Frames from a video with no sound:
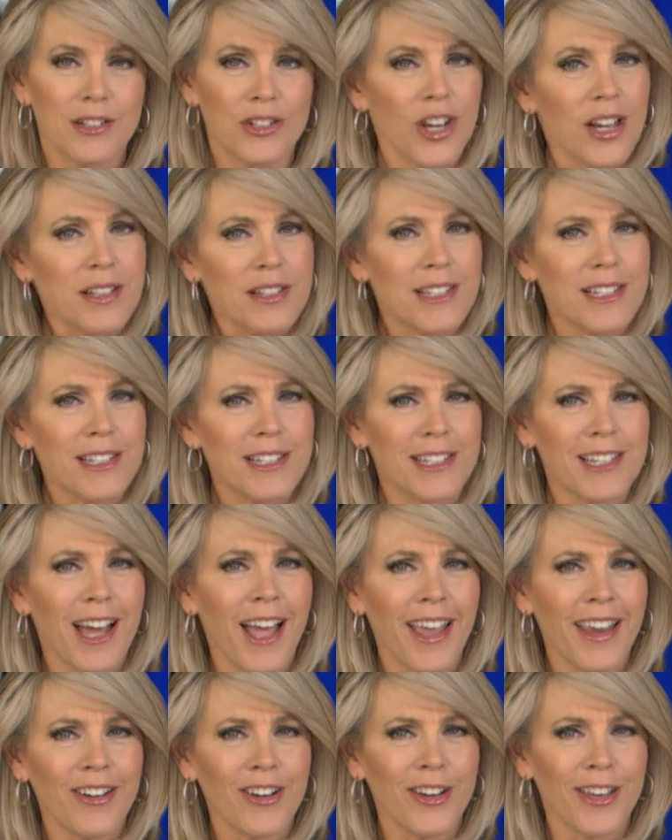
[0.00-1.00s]
Just as
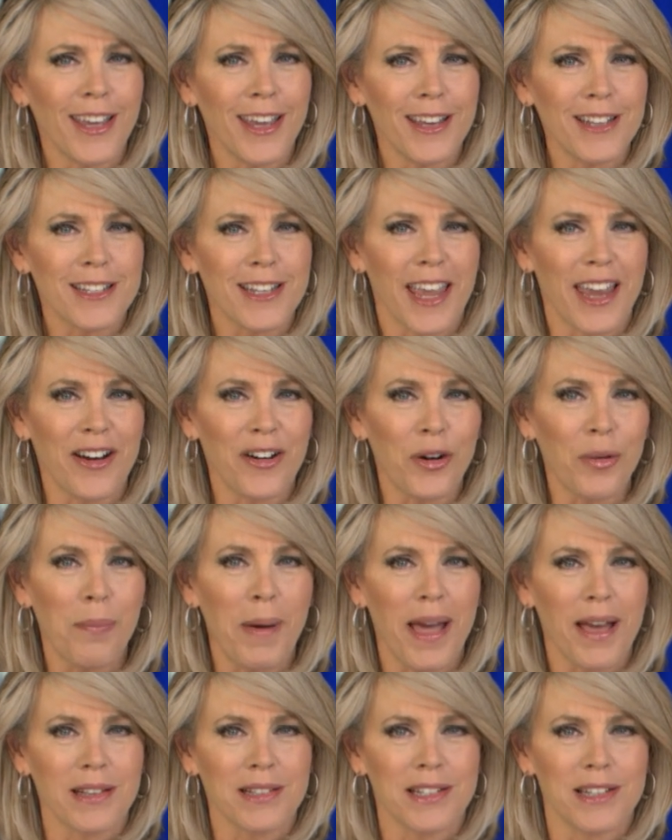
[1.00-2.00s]
Tiger King's Carole
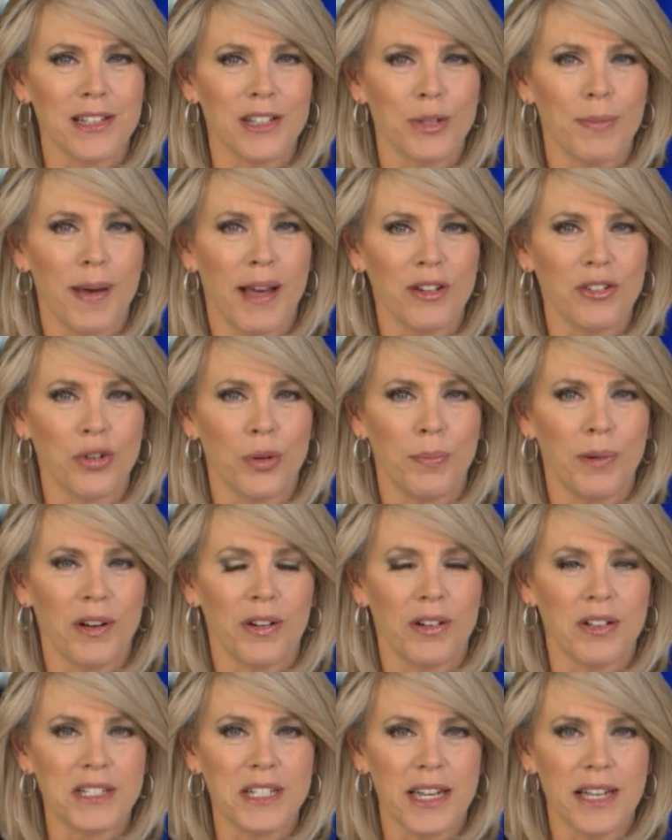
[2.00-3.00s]
Baskin's about to appear
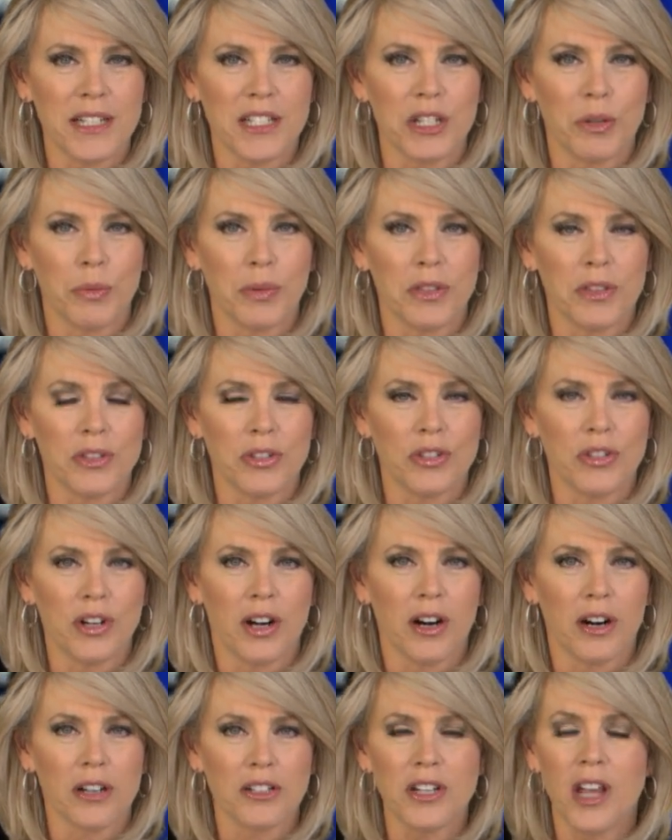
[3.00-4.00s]
on Dancing with the
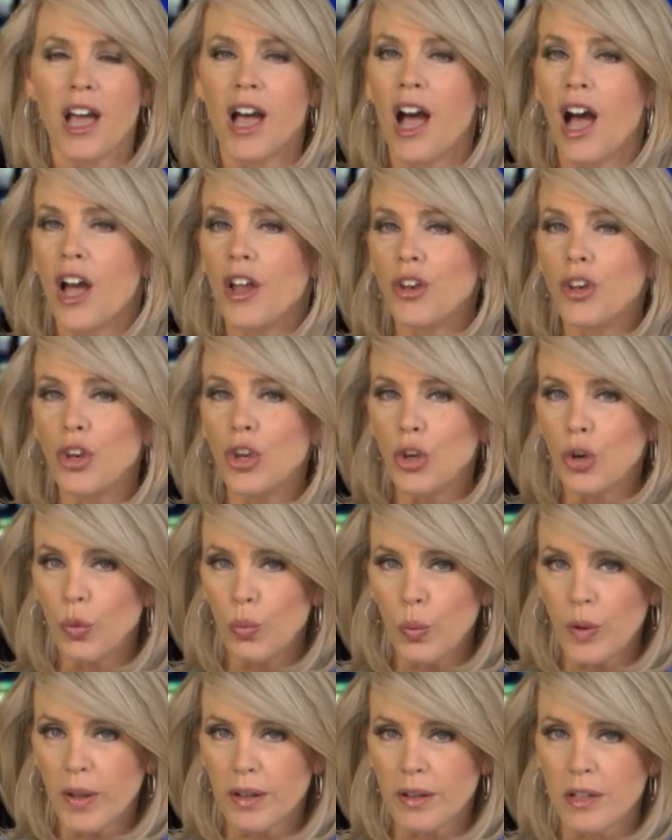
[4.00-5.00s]
Stars, a new
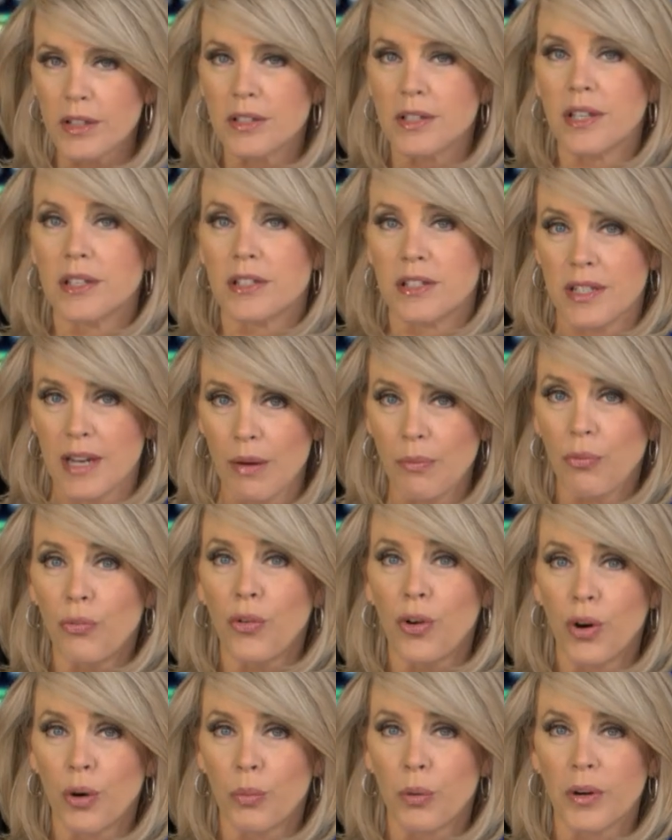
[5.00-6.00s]
witness has stepped
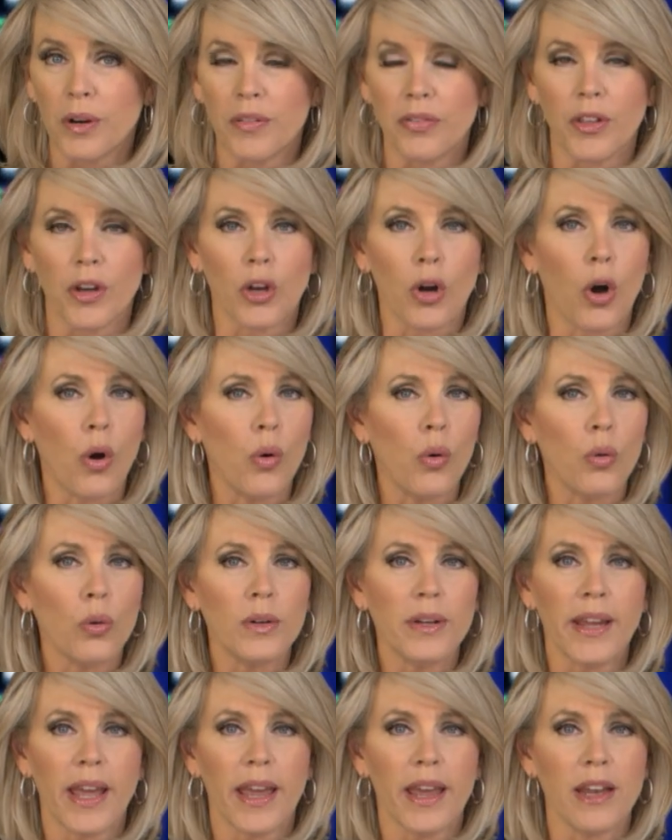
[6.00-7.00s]
forward in the cold
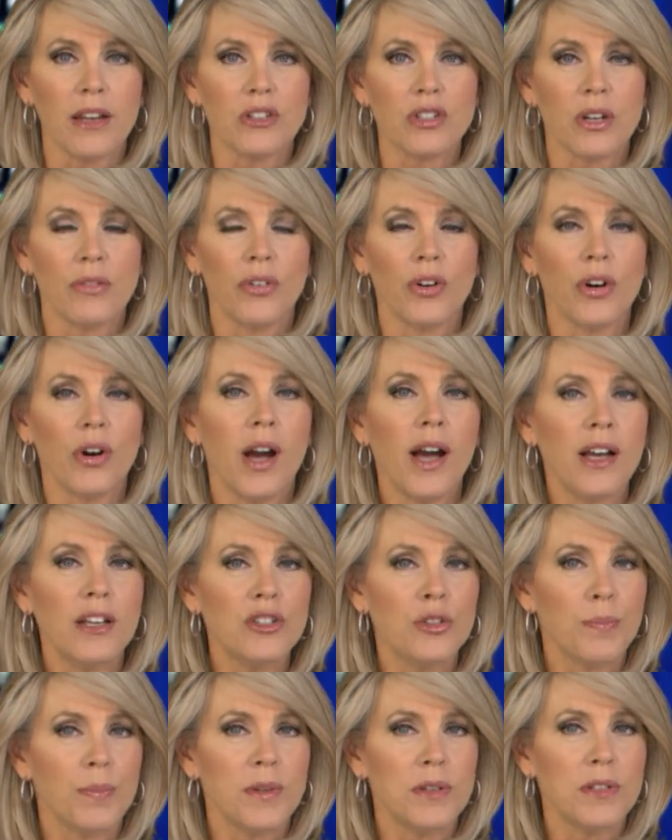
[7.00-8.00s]
case of her
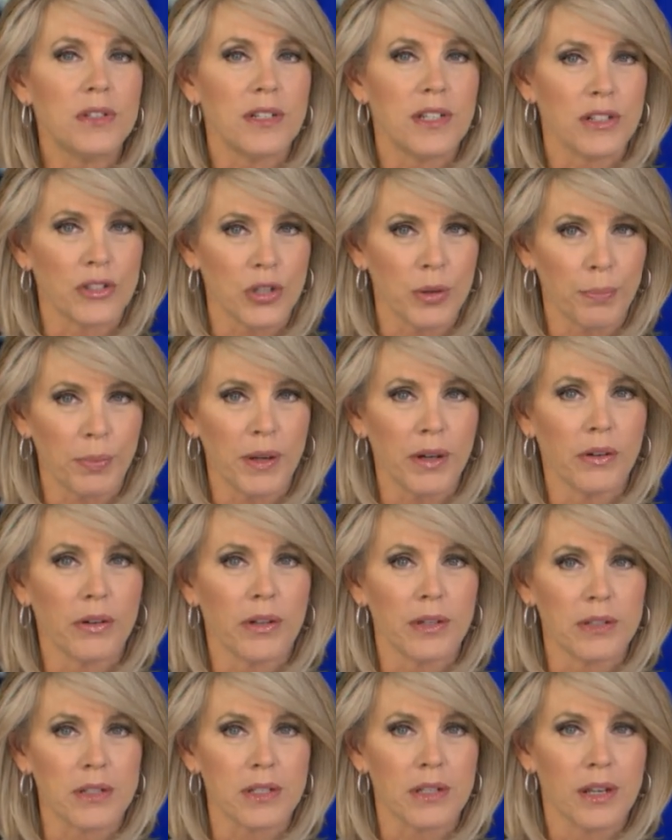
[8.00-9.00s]
husband's
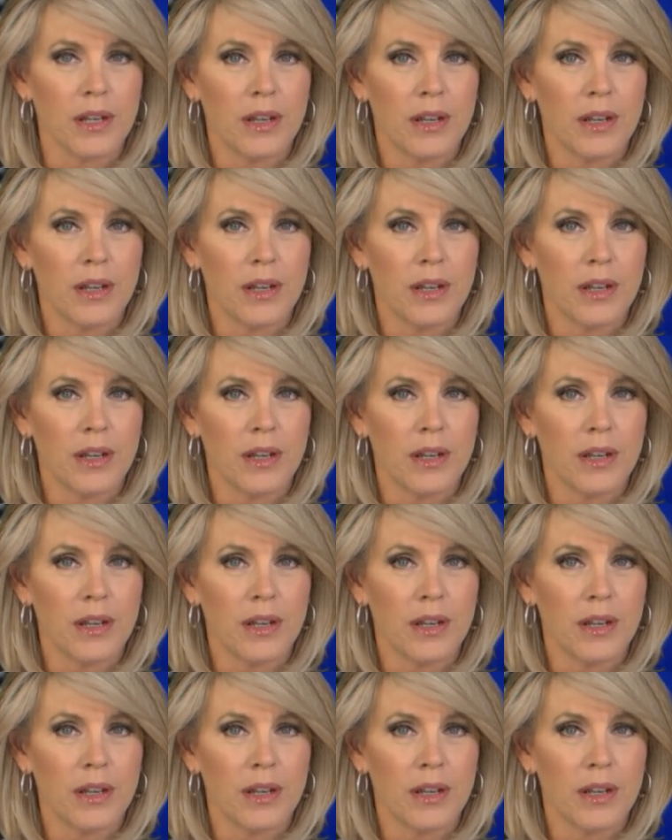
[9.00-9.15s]
disappearance.